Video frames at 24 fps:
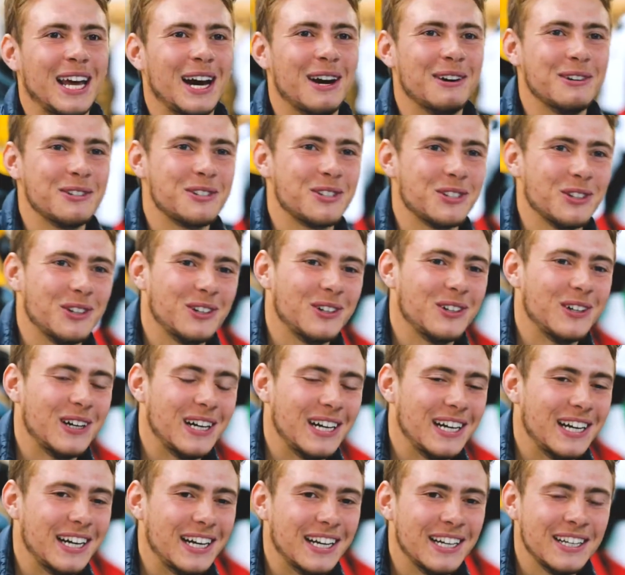now, so
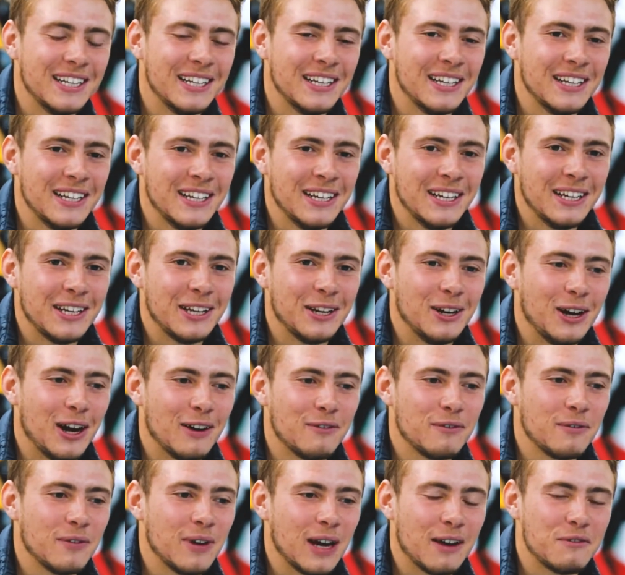you
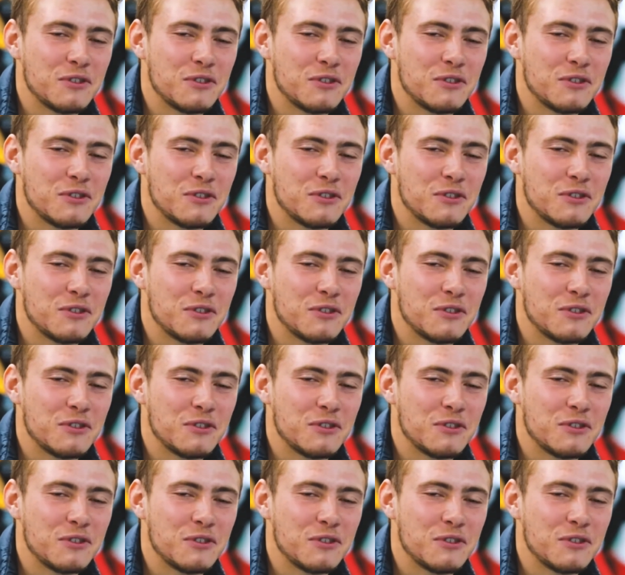know,